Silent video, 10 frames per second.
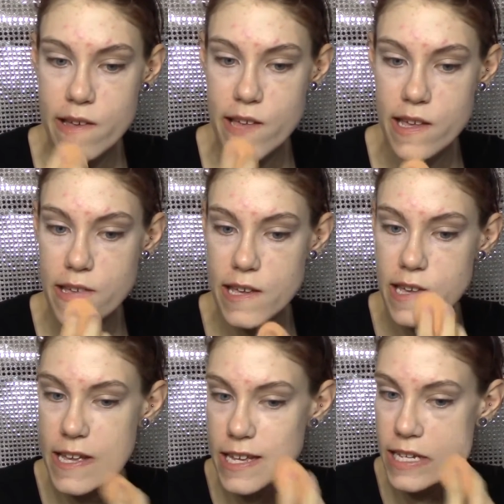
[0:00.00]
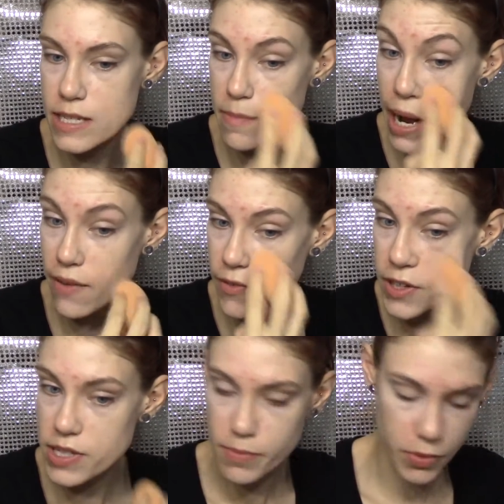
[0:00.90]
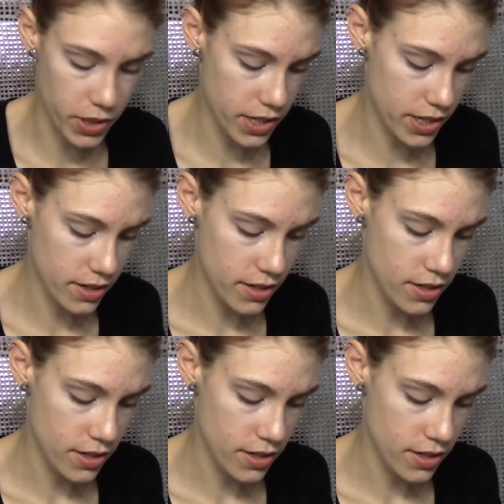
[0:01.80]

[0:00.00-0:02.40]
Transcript: He is my firstborn.